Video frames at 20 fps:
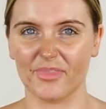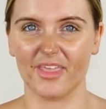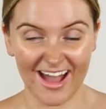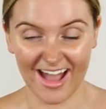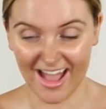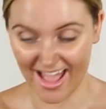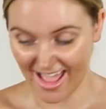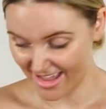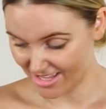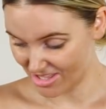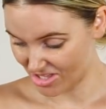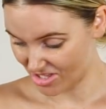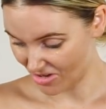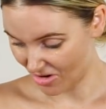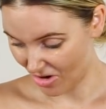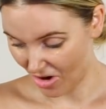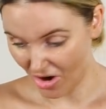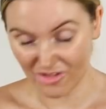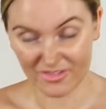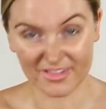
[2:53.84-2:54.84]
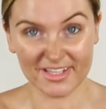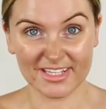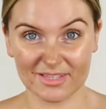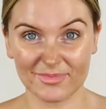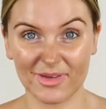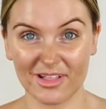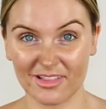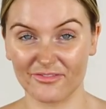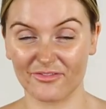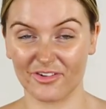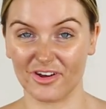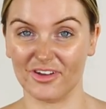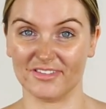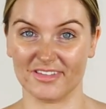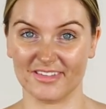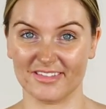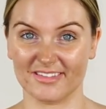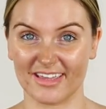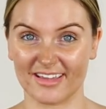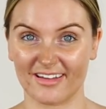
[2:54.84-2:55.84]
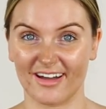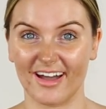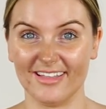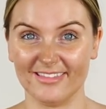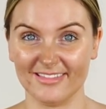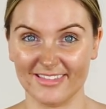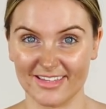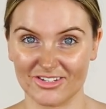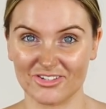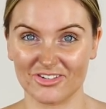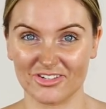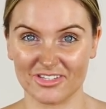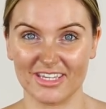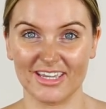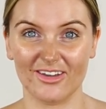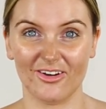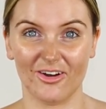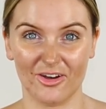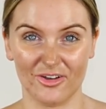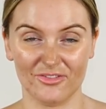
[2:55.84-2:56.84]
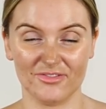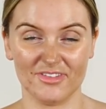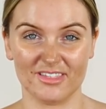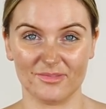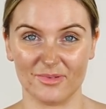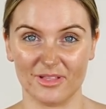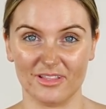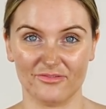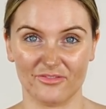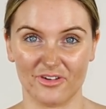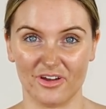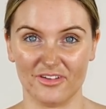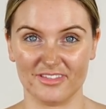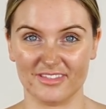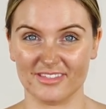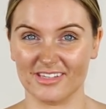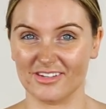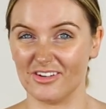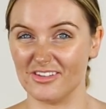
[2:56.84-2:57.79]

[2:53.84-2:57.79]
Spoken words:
I only smell of roses. Like, I literally only smell of roses.